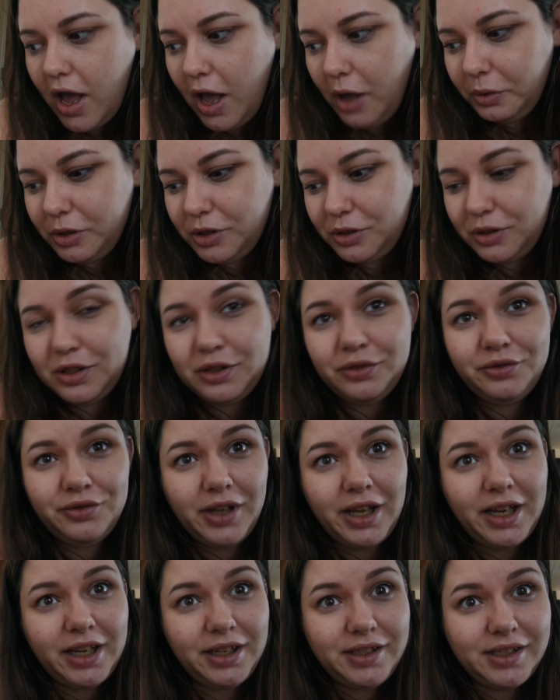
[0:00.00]
which was
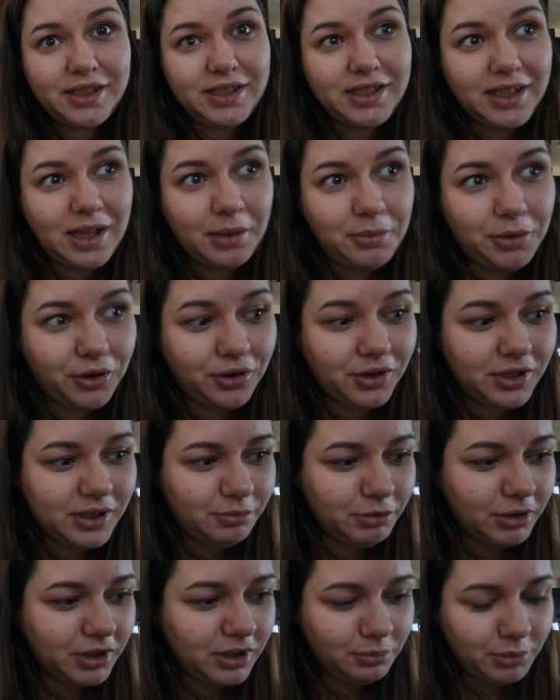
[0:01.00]
lovely to see them at
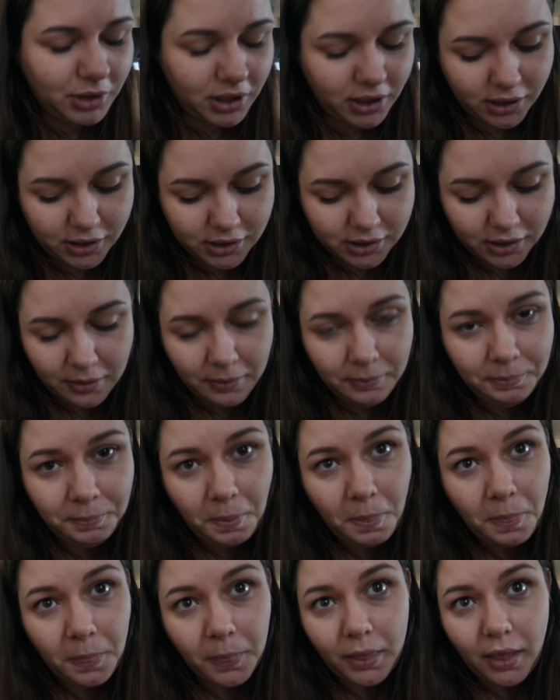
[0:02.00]
Christmas because
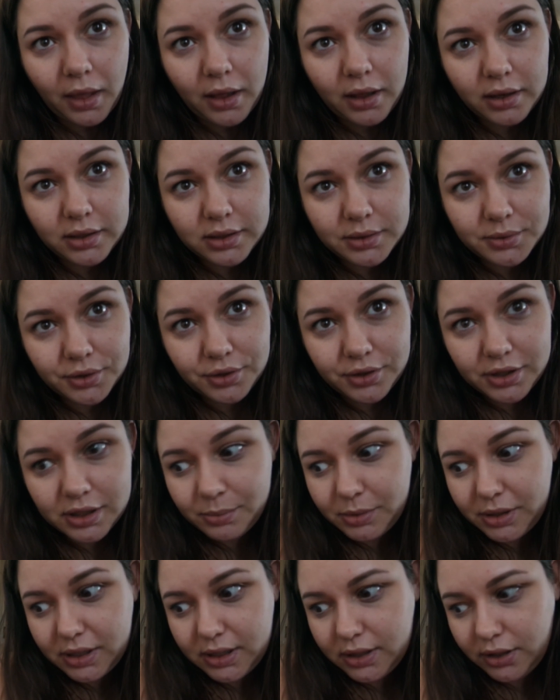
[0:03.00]
that's what
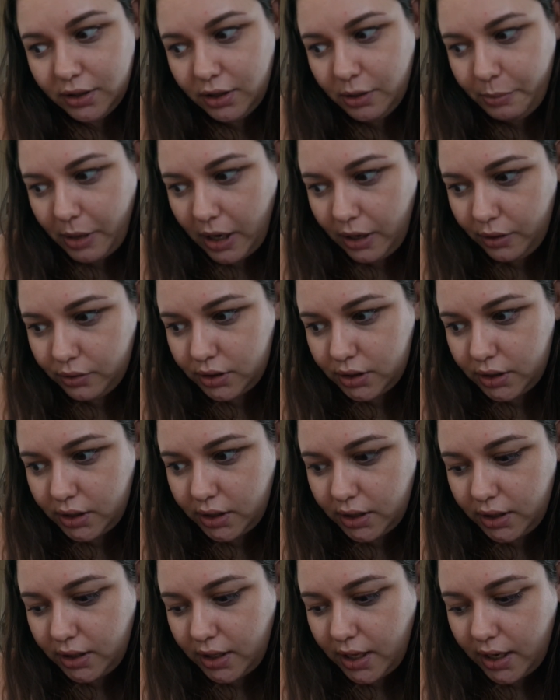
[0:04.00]
Christmas is all about.
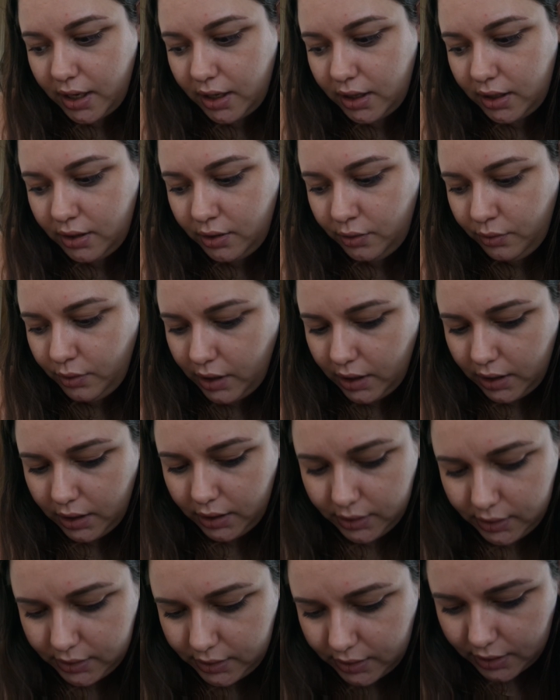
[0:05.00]
And then what
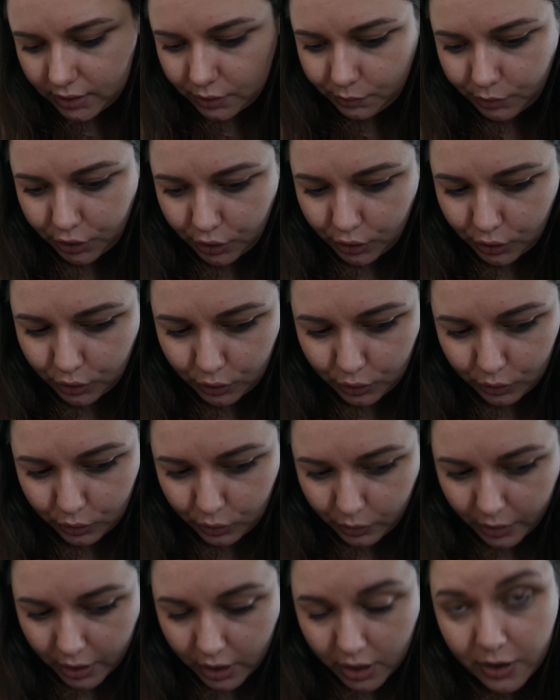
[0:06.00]
else did we do?